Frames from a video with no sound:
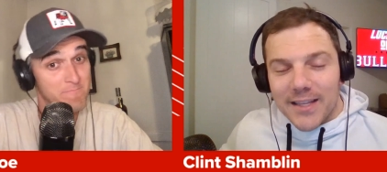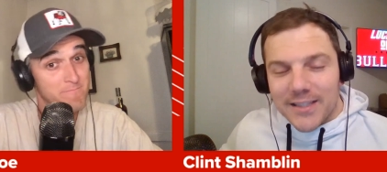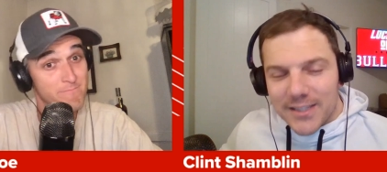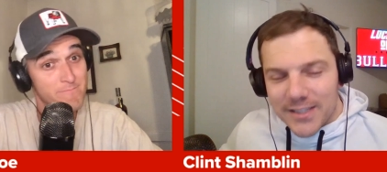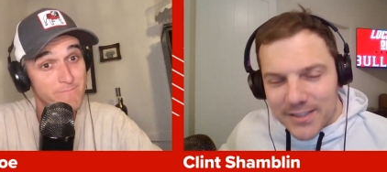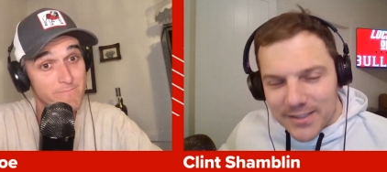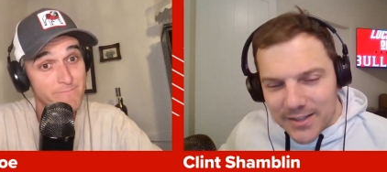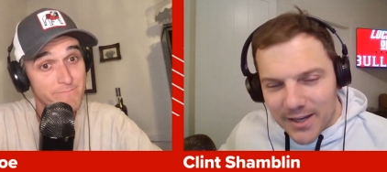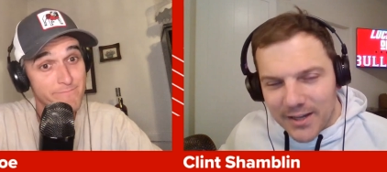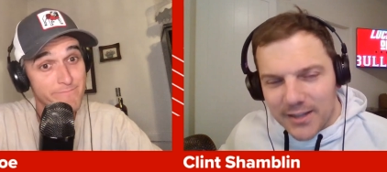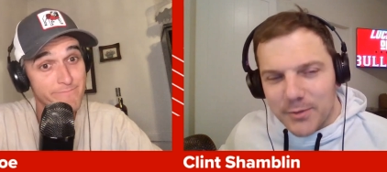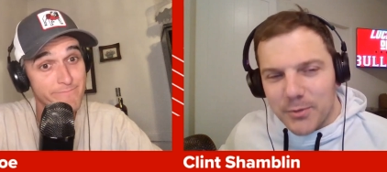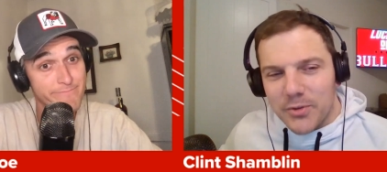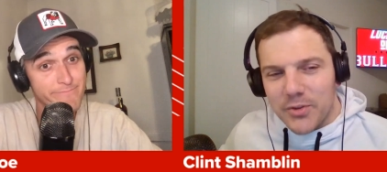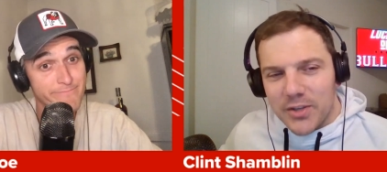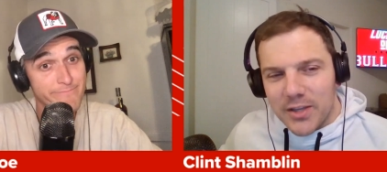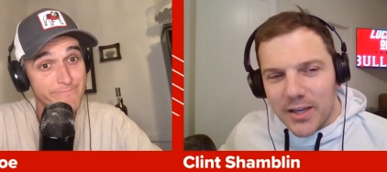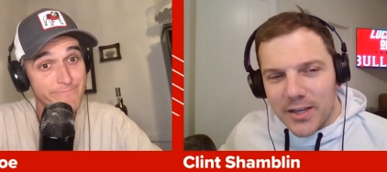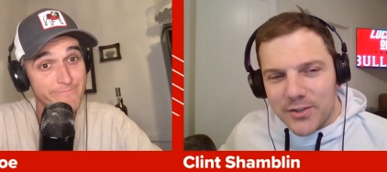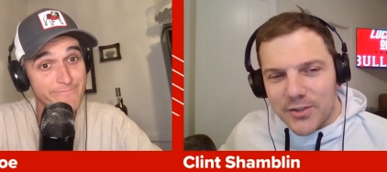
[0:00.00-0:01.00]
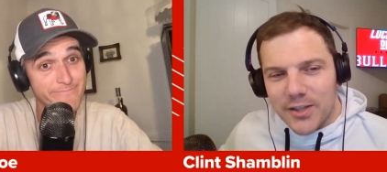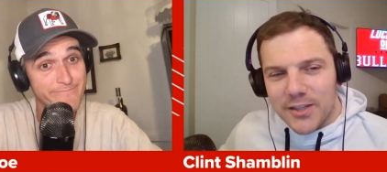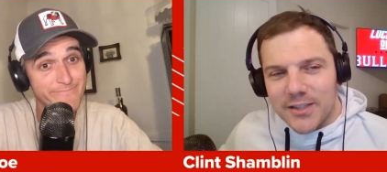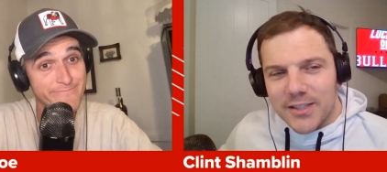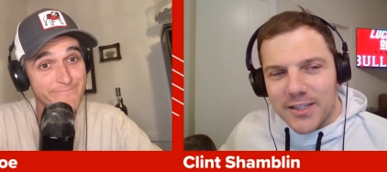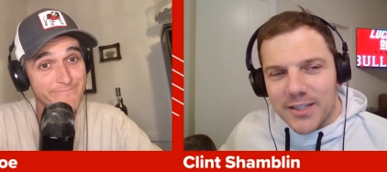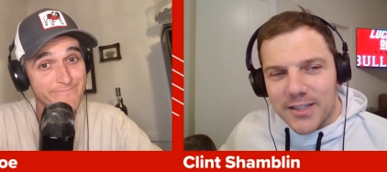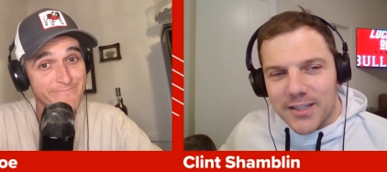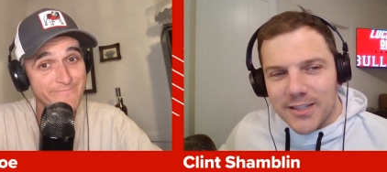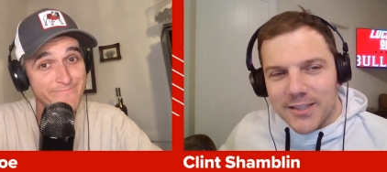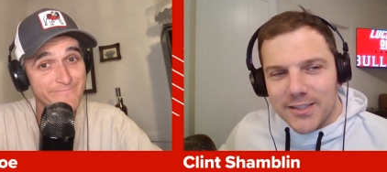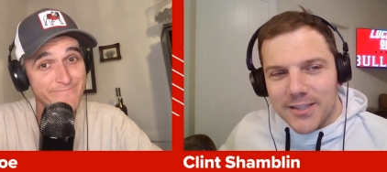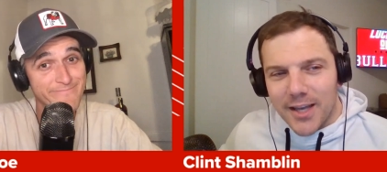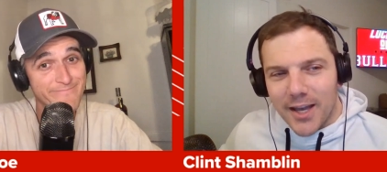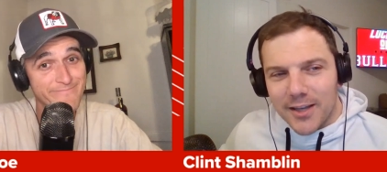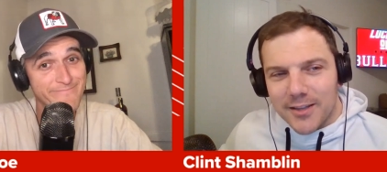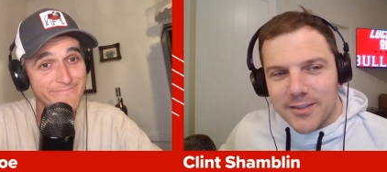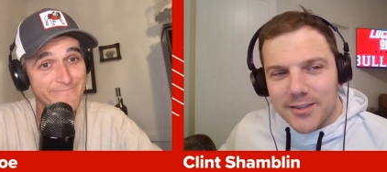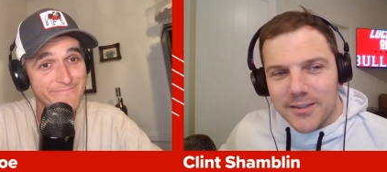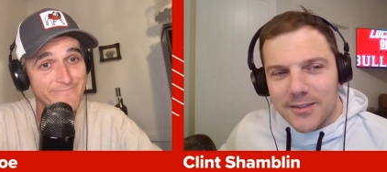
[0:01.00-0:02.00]
Speaker 1: that's exactly what the A J C is
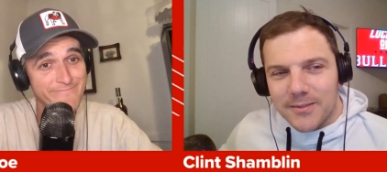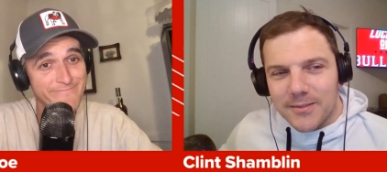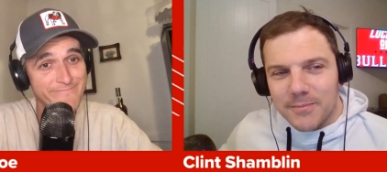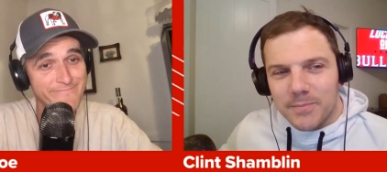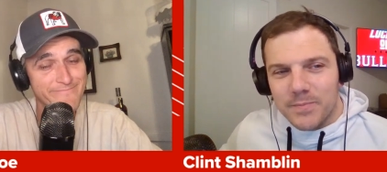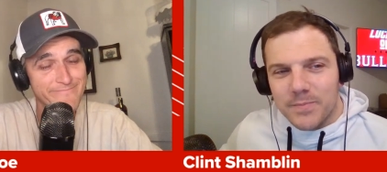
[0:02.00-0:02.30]
next.